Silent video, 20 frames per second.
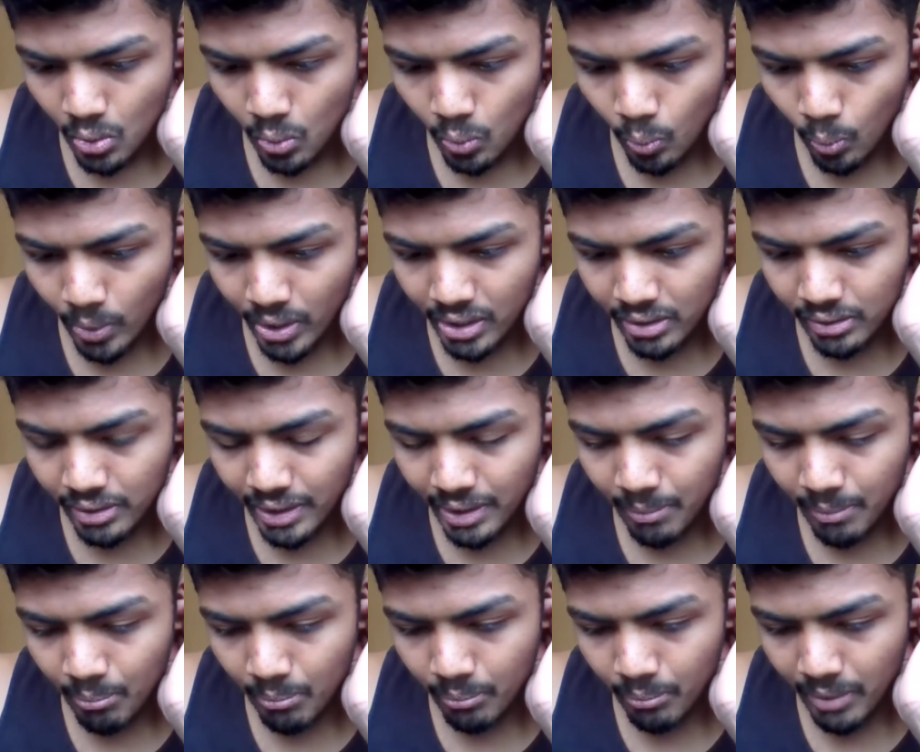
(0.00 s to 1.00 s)
Will they
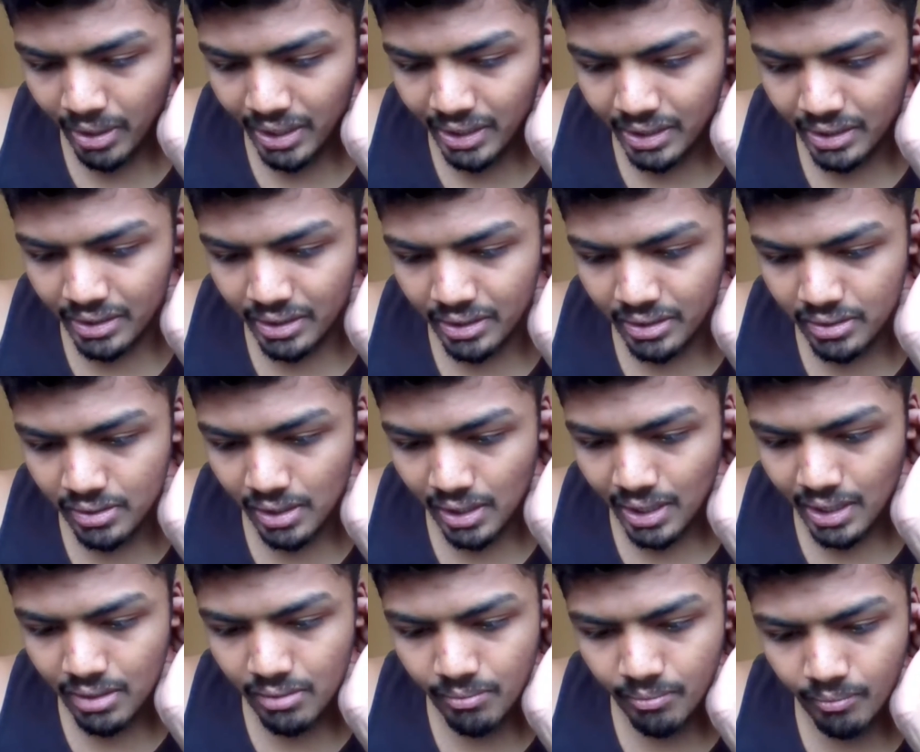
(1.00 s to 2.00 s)
make it in
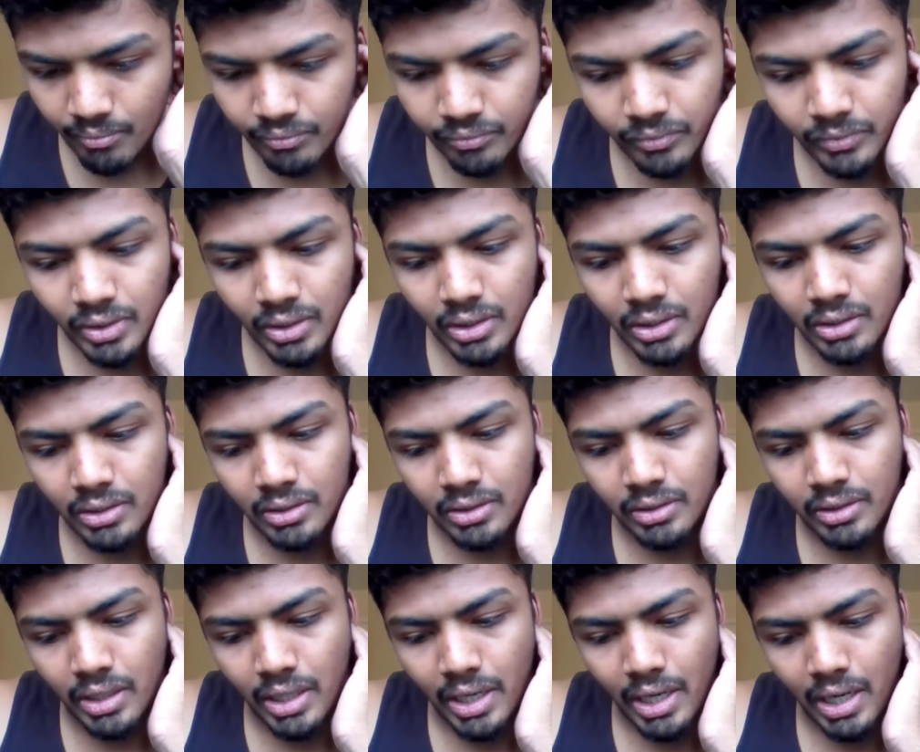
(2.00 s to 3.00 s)
time?
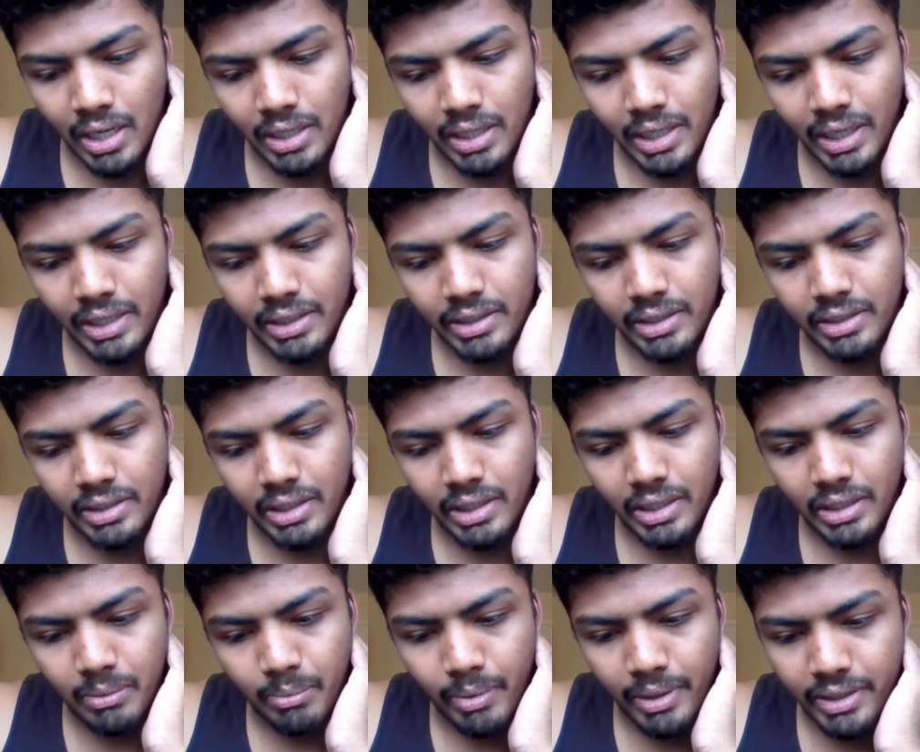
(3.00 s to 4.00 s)
They are late
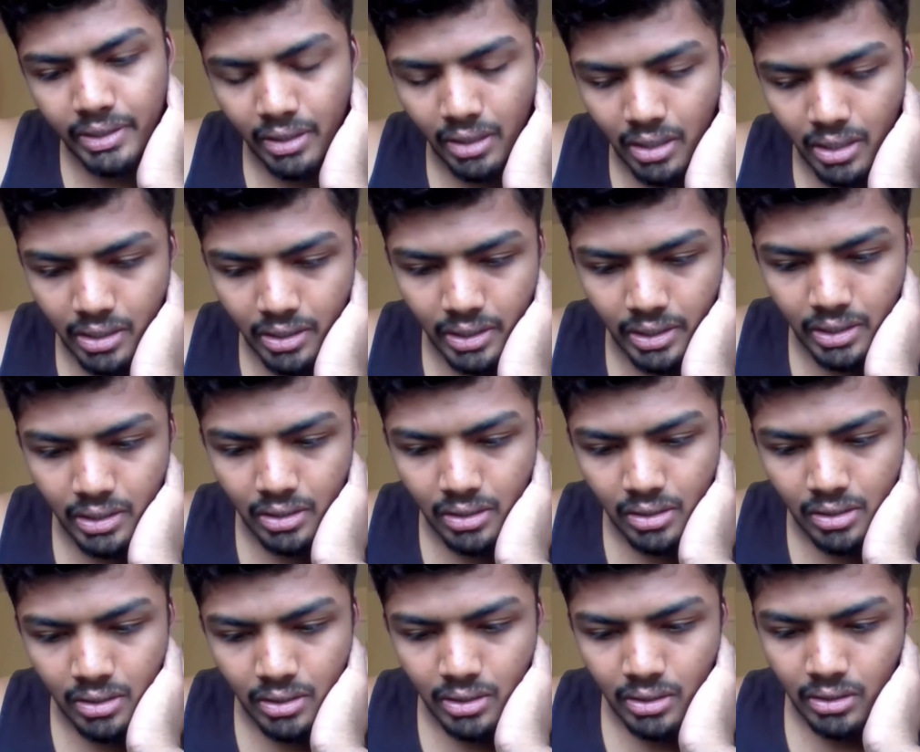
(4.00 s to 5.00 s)
indeed. Better hurry.
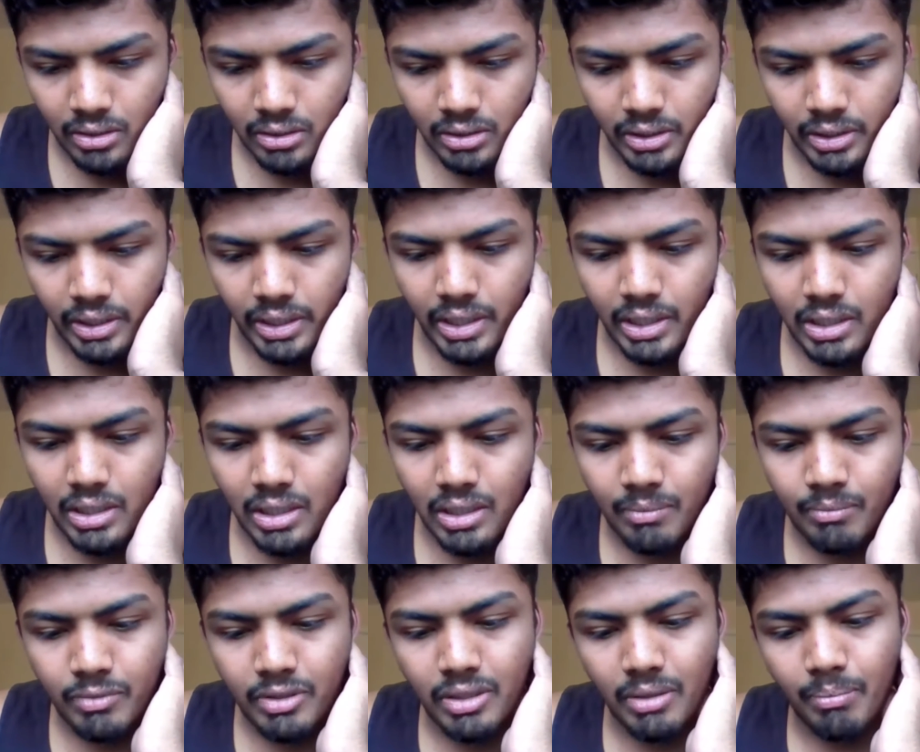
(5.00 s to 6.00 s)
Here
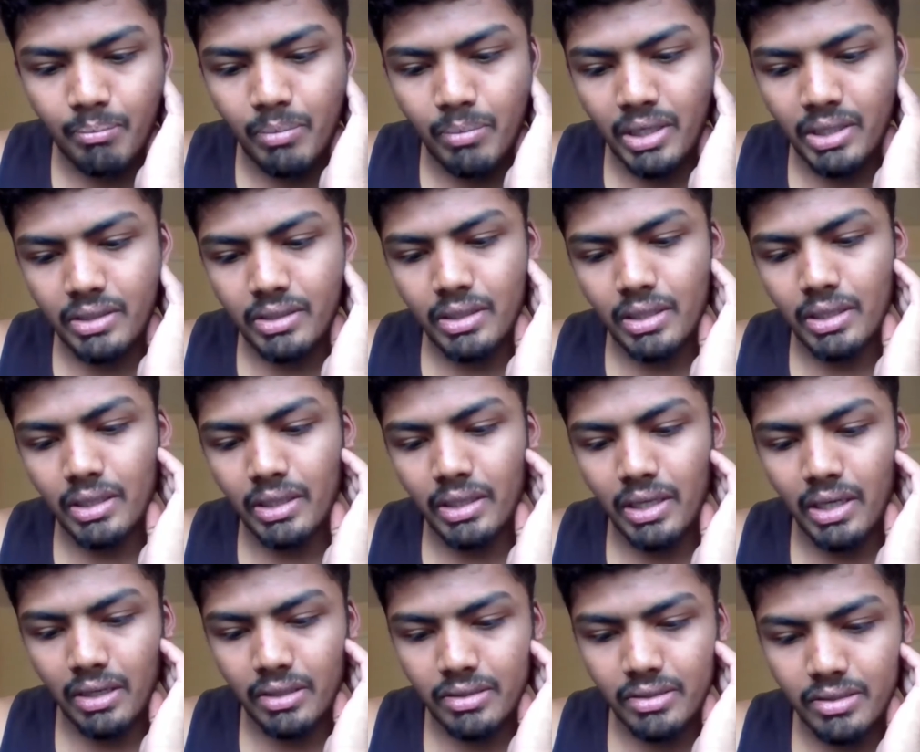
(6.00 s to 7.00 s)
comes the big
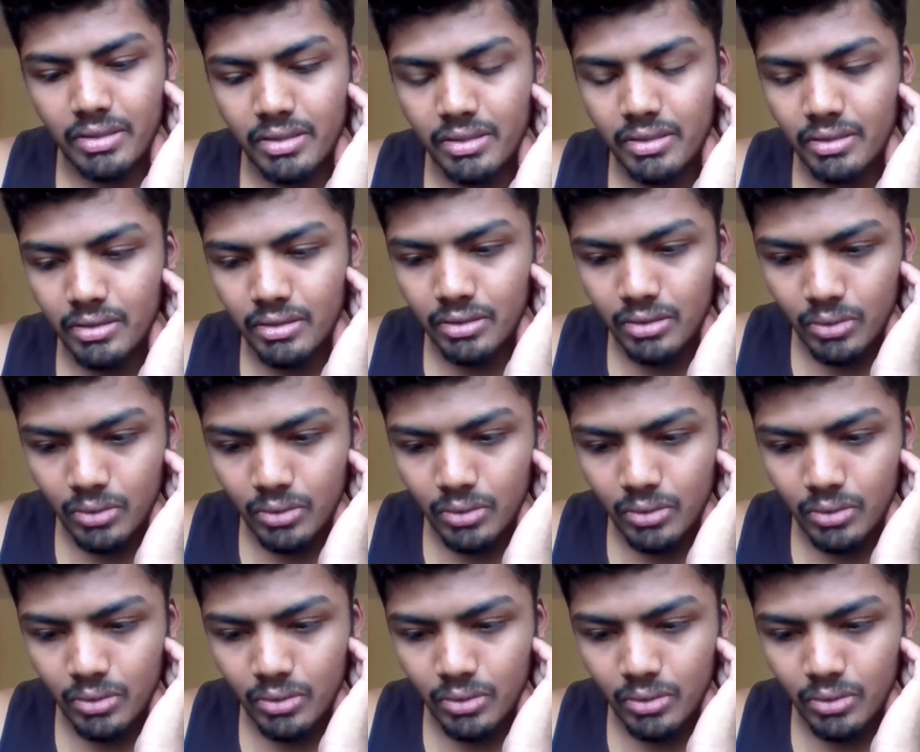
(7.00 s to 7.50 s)
guests.